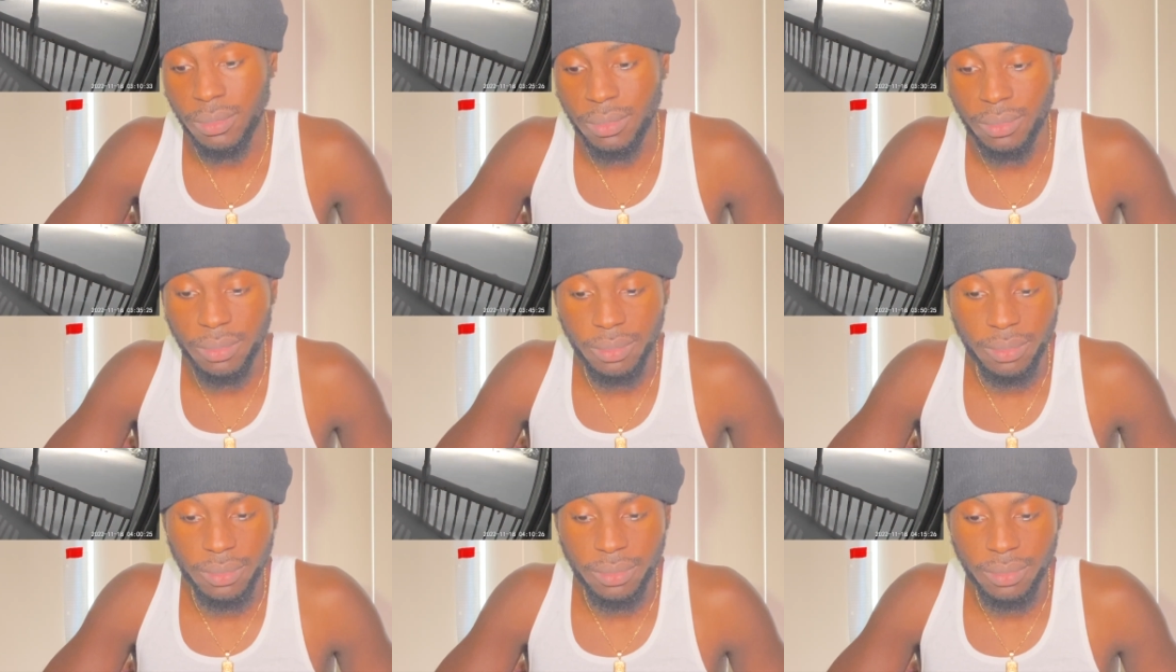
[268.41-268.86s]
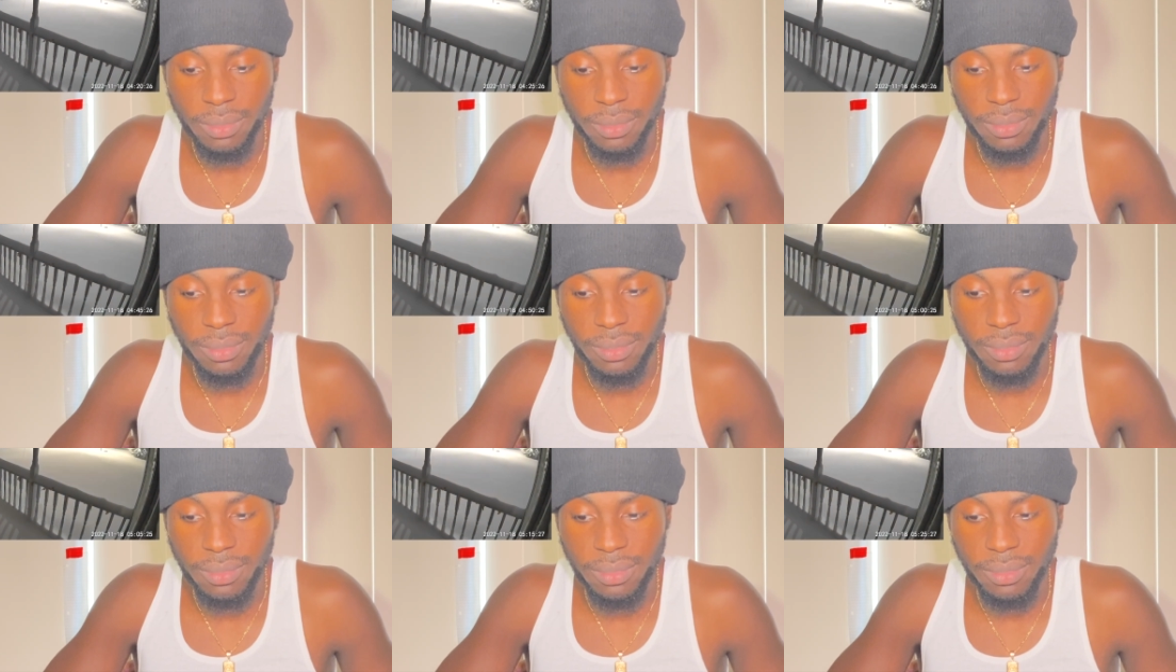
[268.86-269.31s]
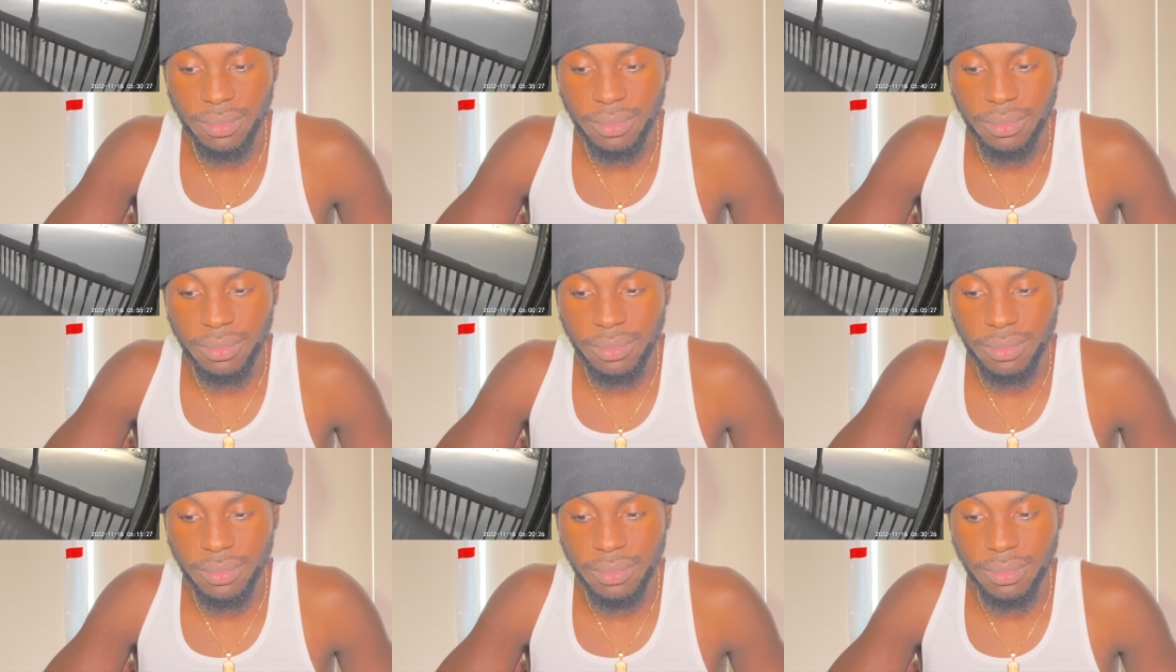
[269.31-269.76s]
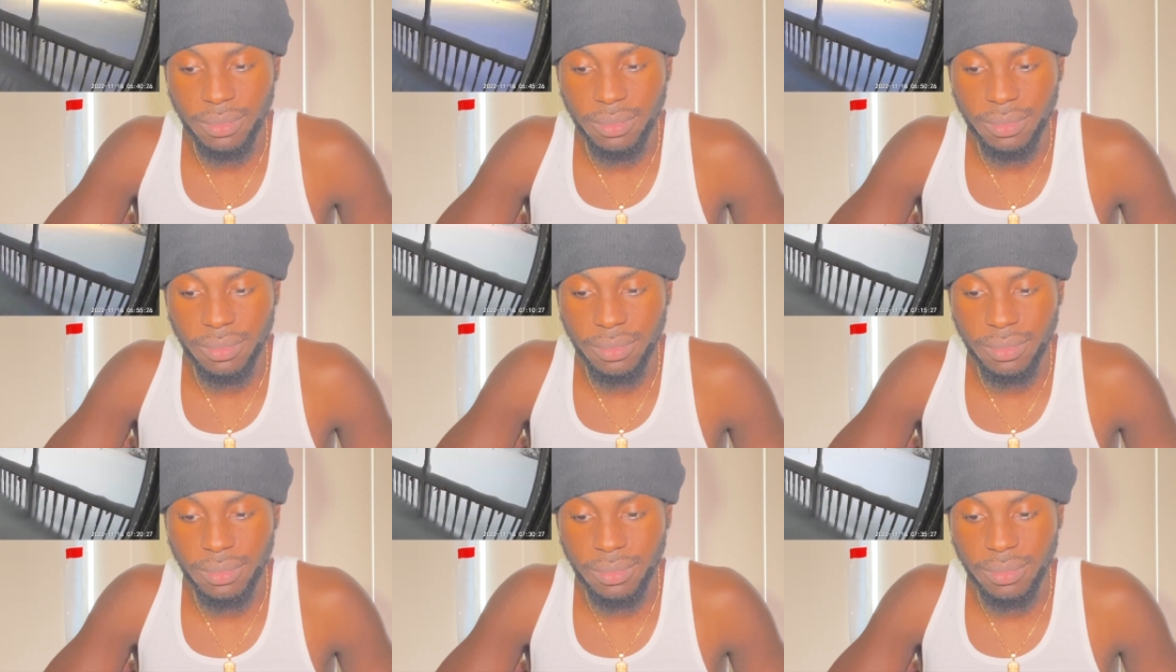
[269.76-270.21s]
and I'll see you guys again
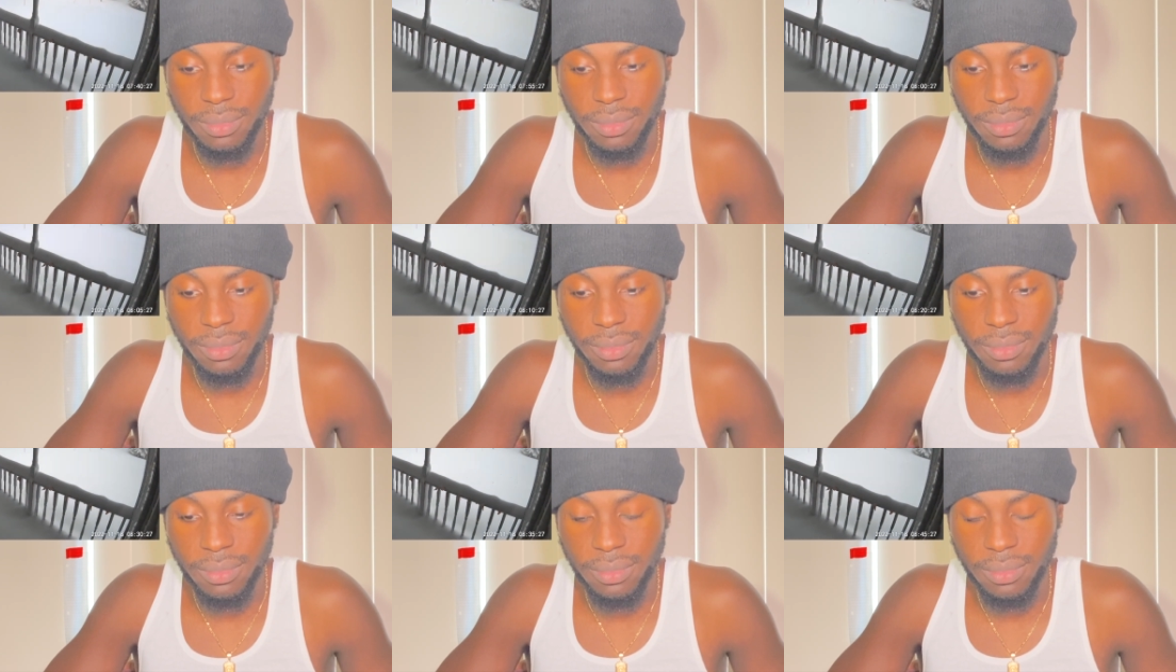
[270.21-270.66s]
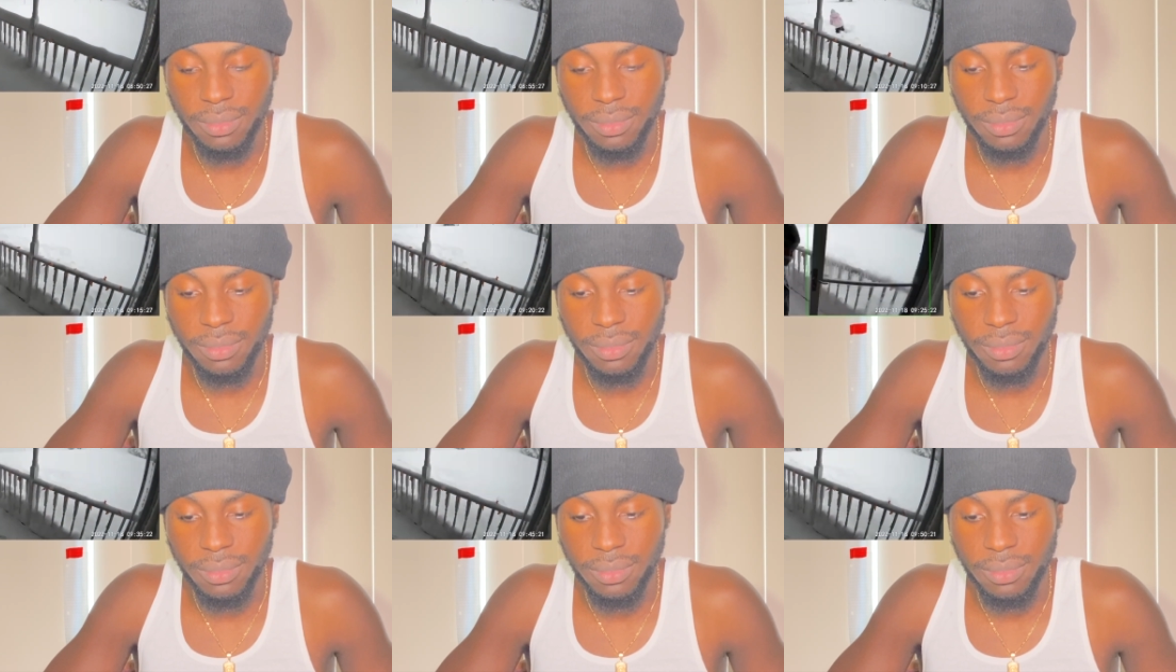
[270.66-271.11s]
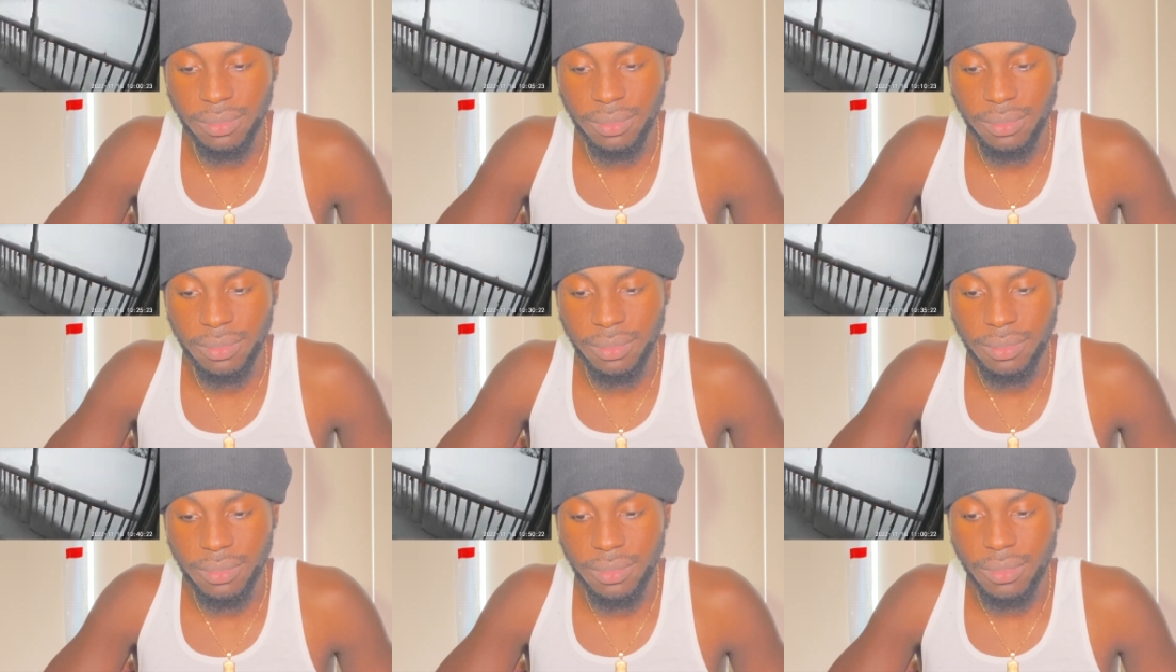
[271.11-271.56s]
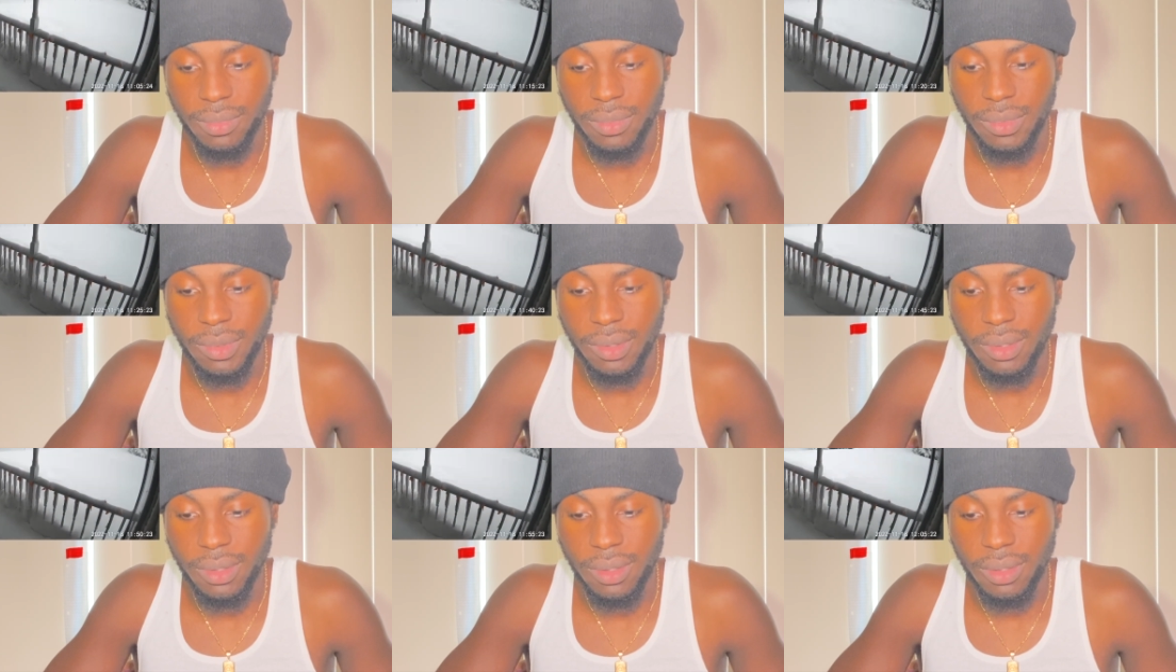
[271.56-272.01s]
very, very soon. Later.